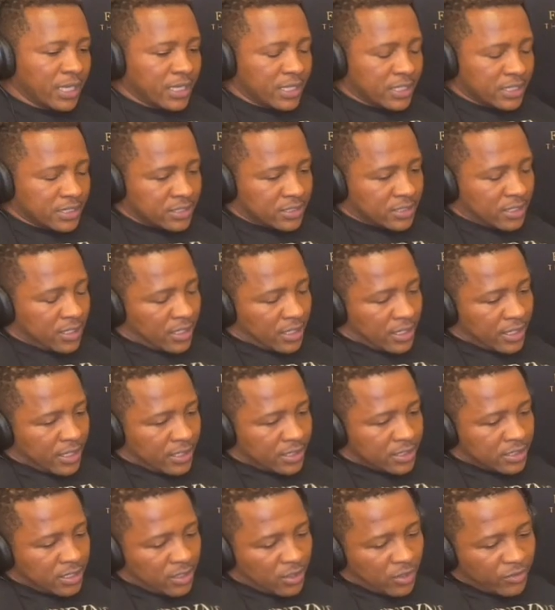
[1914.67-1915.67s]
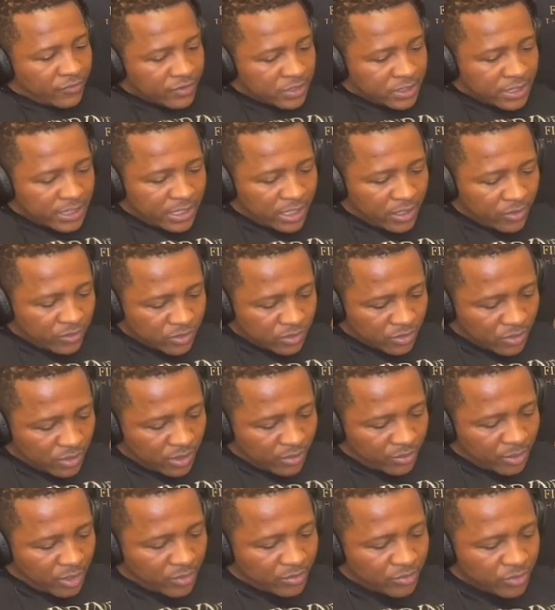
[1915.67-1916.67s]
start acting? Obviously, now we're talking
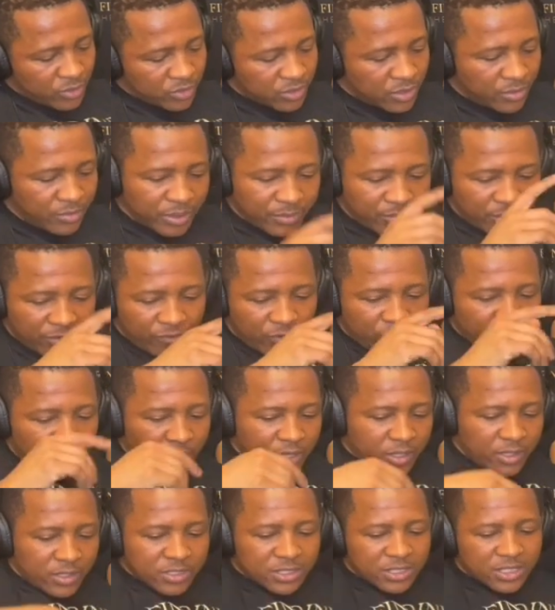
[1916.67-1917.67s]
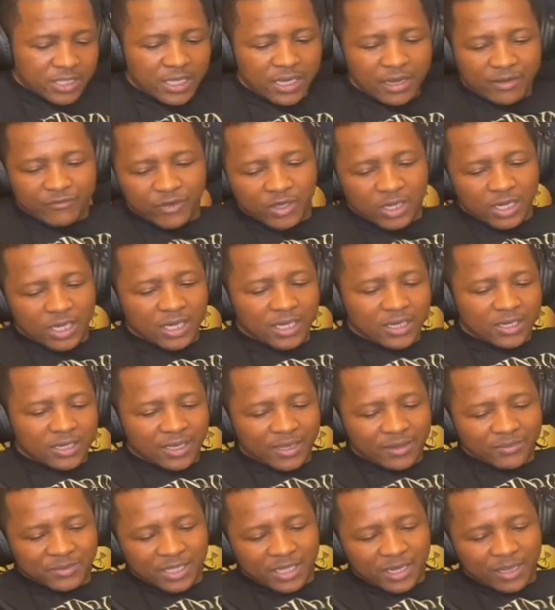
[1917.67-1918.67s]
about music. But before we get into that, I've got a little
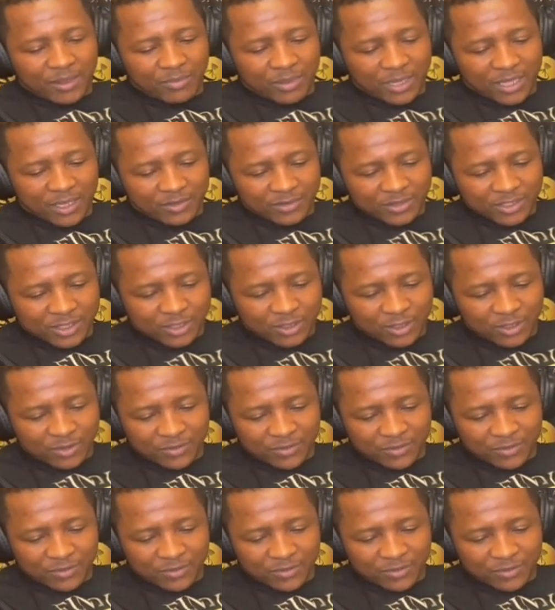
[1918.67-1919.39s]
game that I play on the show.